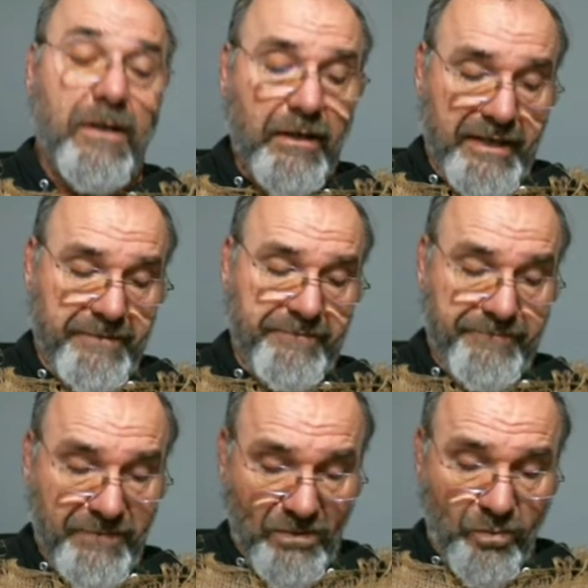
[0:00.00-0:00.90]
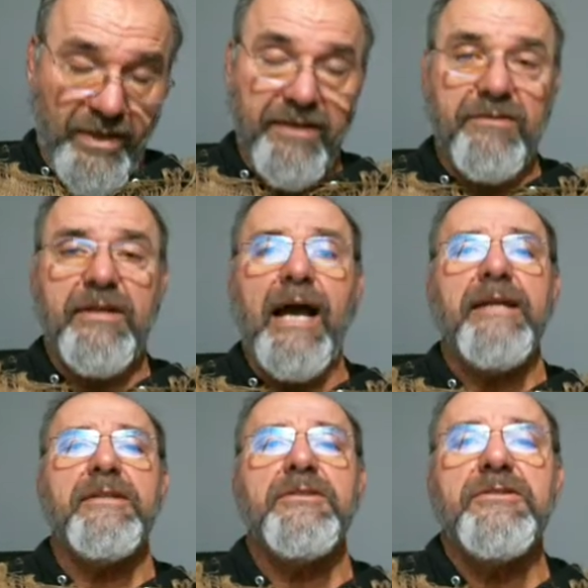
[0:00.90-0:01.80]
All right. When
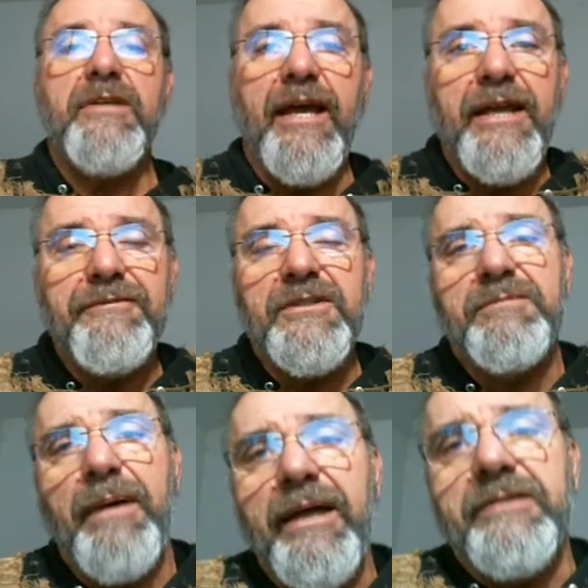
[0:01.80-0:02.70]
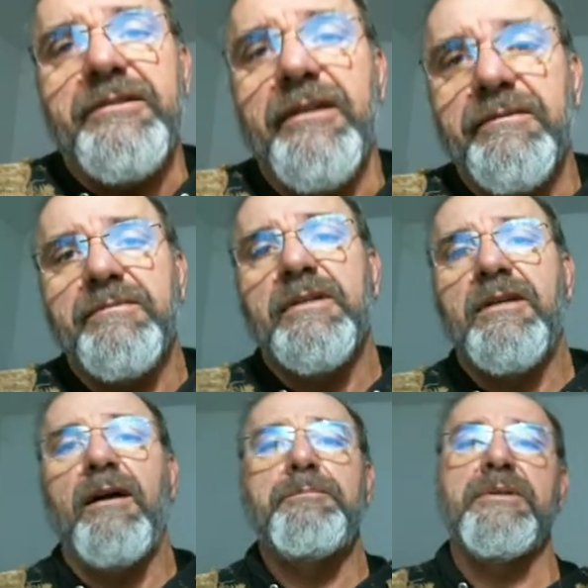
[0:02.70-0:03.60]
Titus and Vespasian
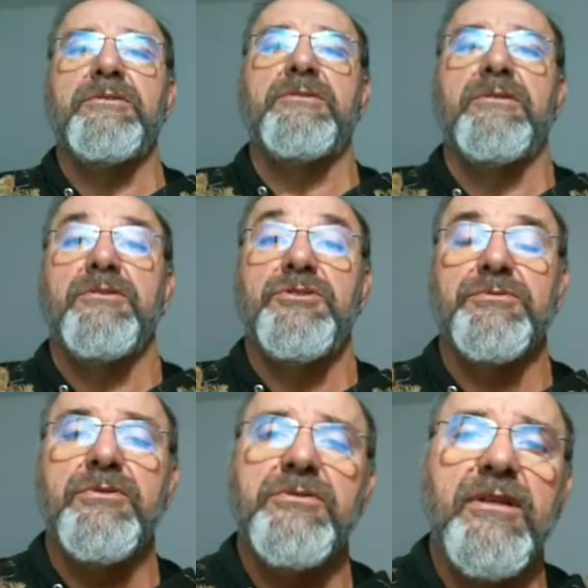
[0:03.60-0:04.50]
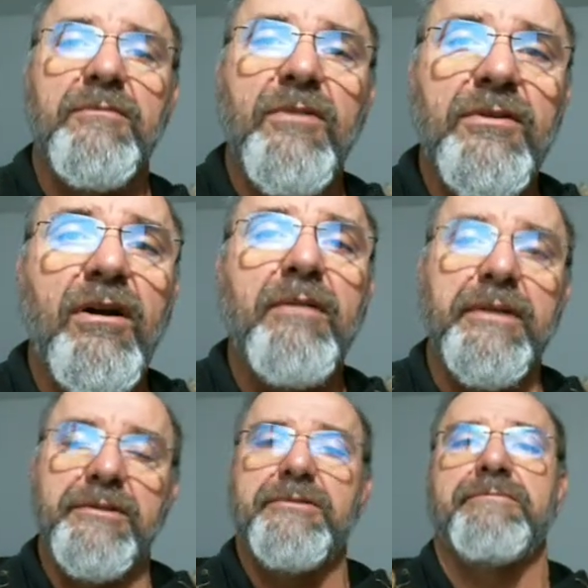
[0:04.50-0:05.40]
compassed Jerusalem with
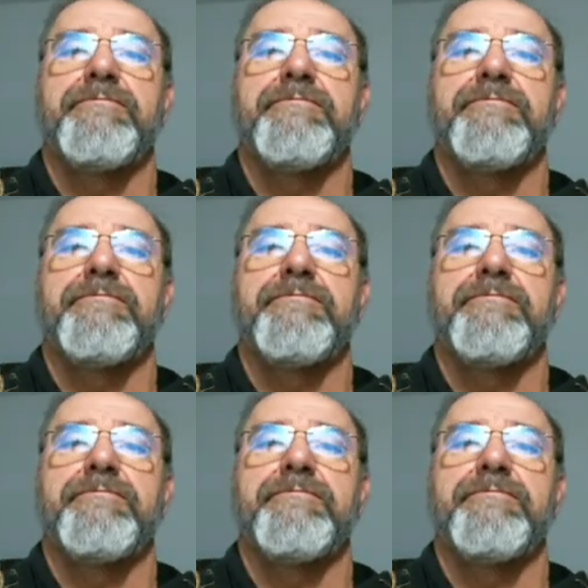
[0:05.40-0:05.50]
armies,